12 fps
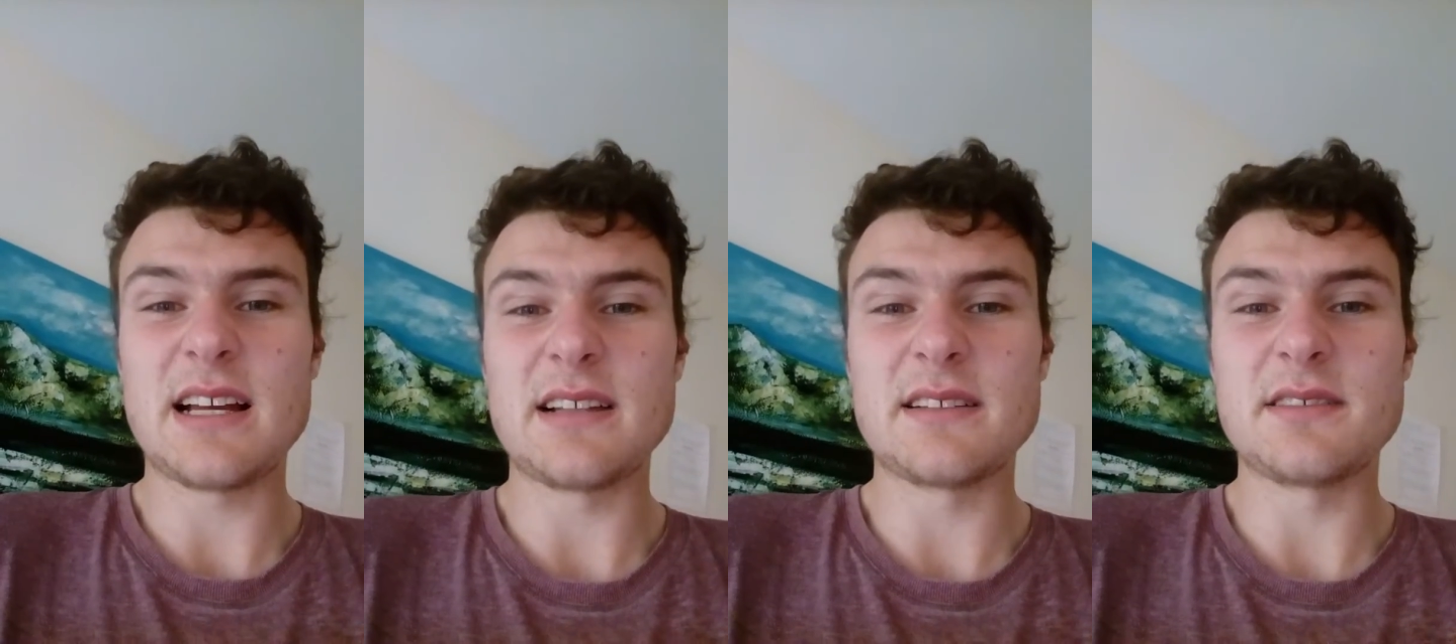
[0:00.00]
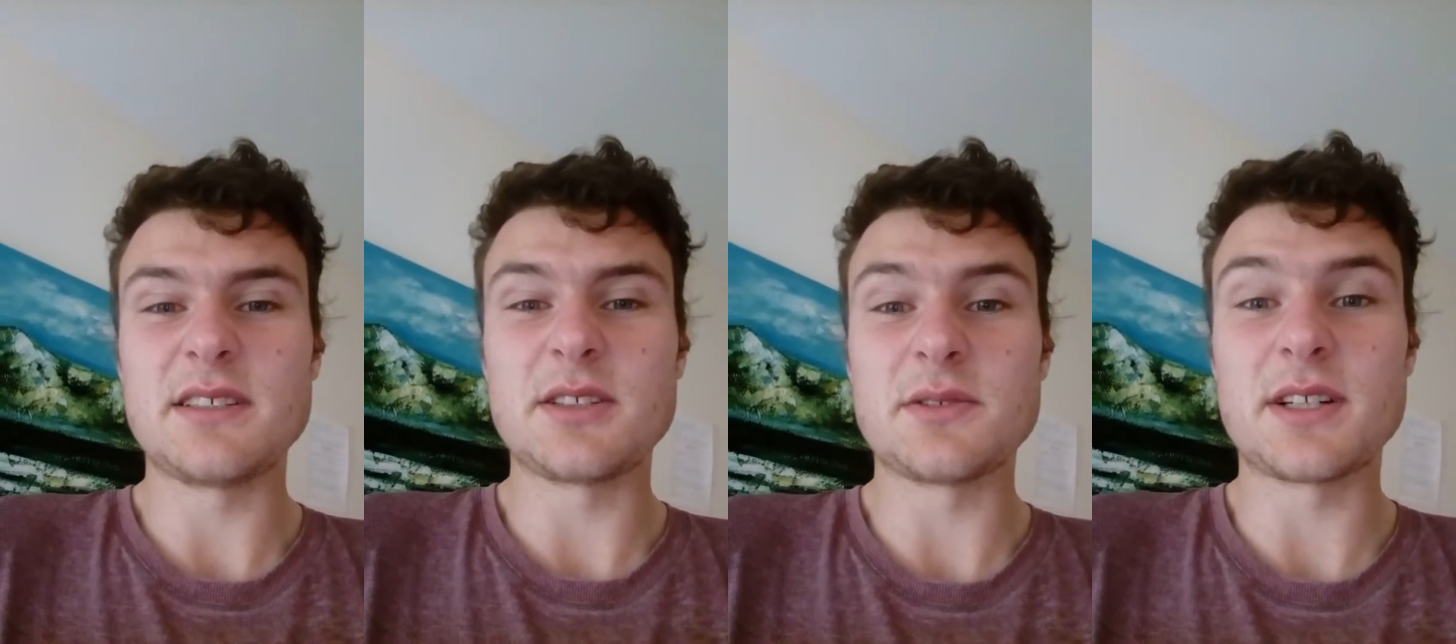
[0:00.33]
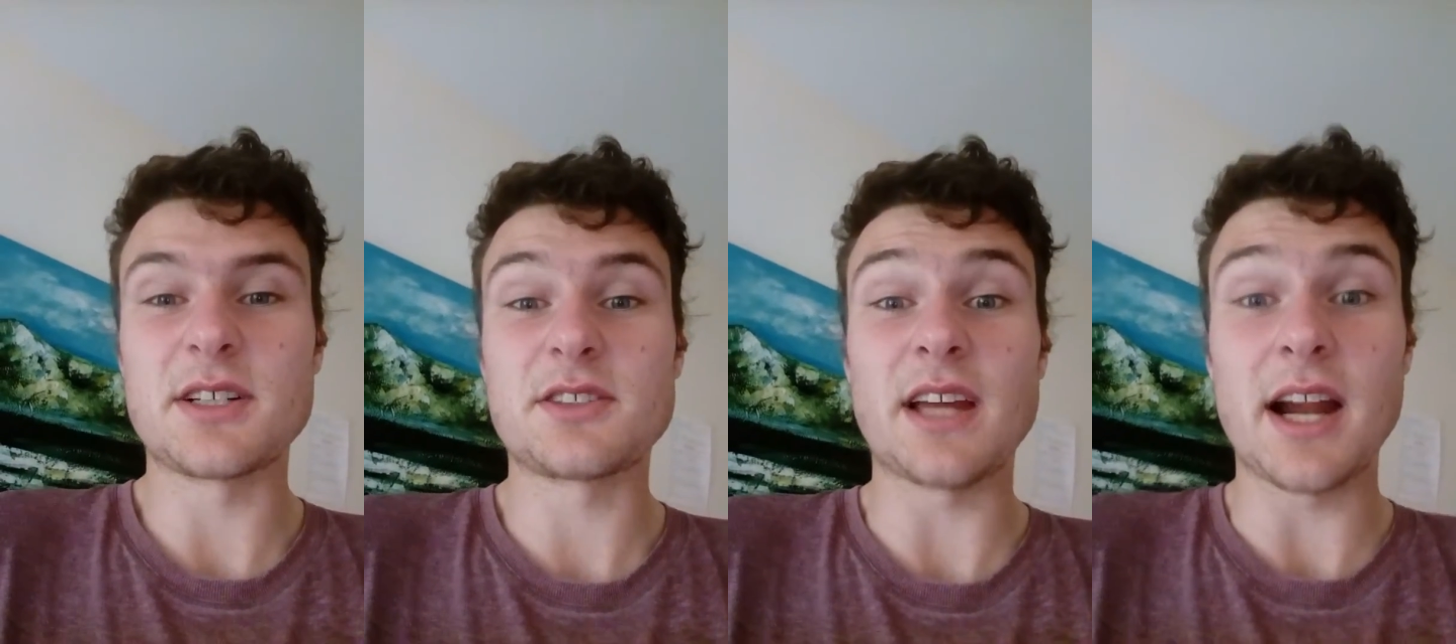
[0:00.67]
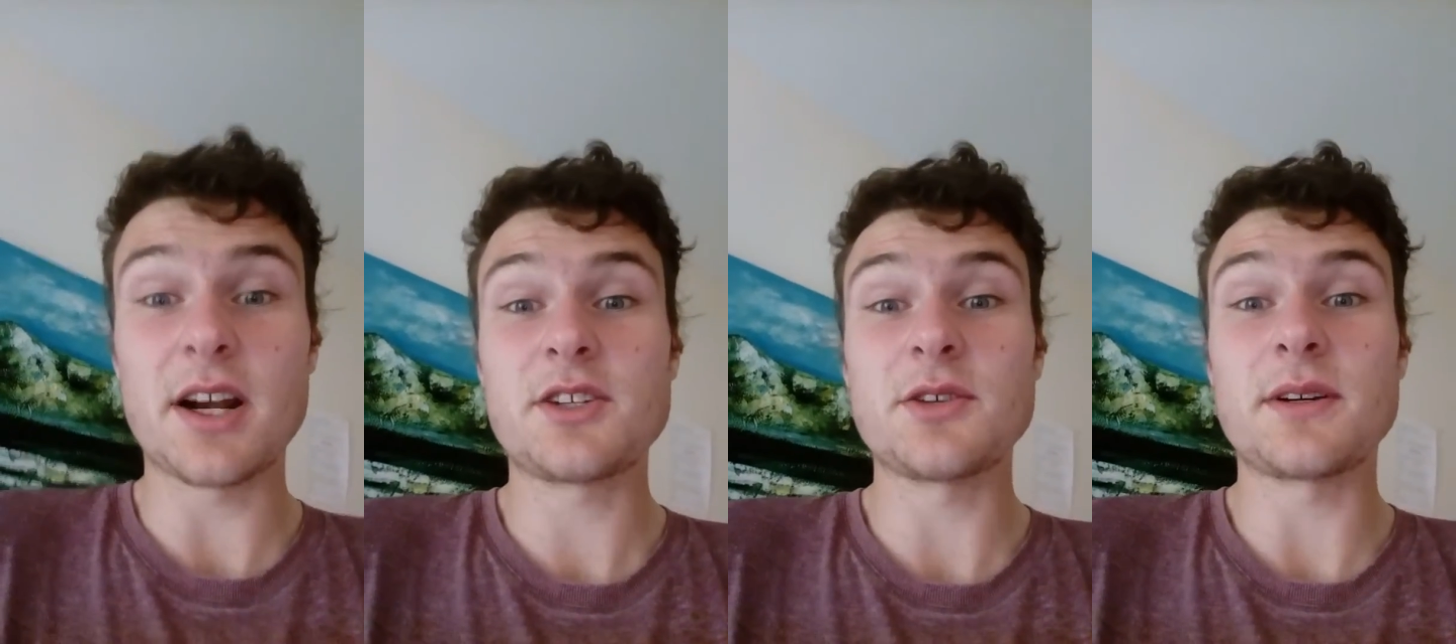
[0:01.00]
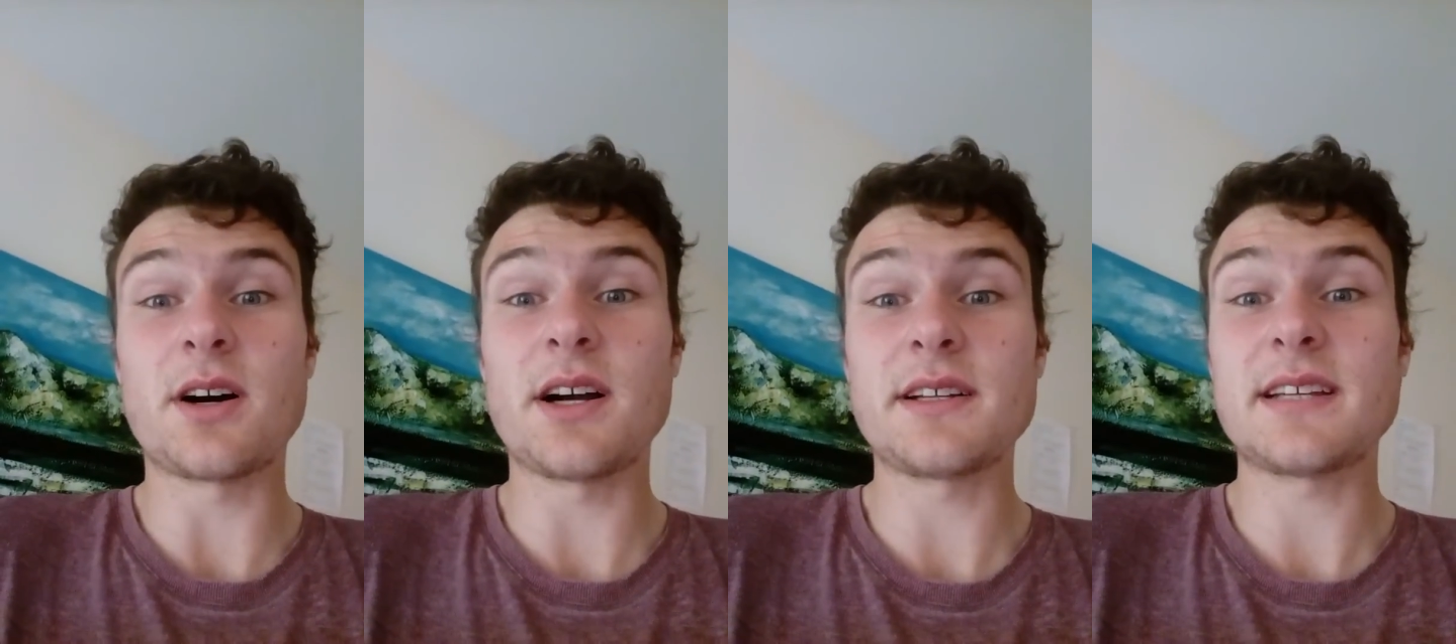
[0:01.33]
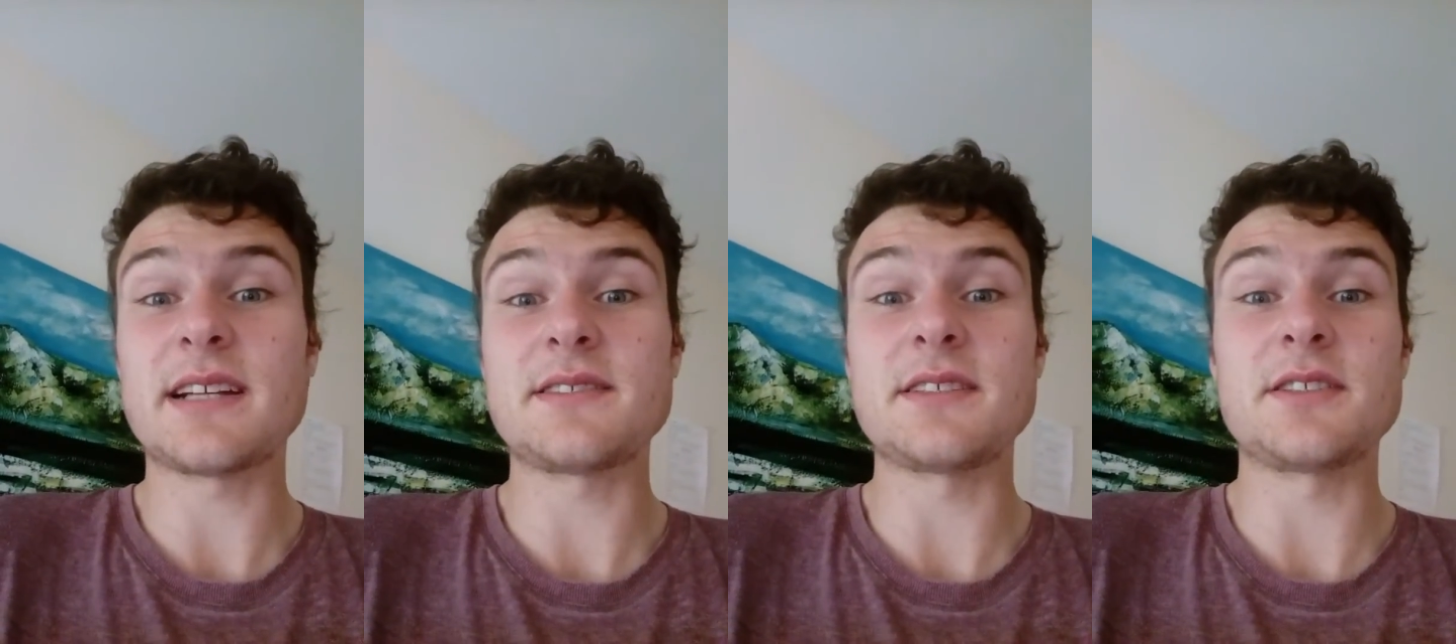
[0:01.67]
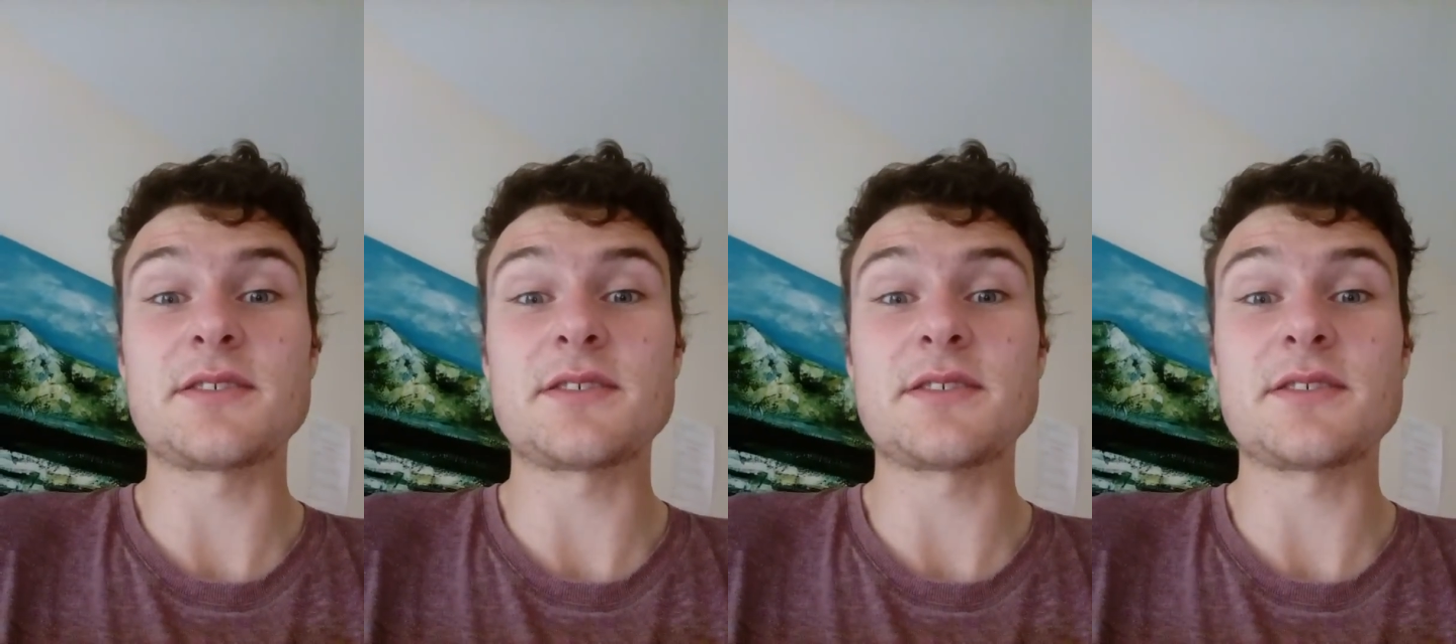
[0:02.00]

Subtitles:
and they're doing high intensity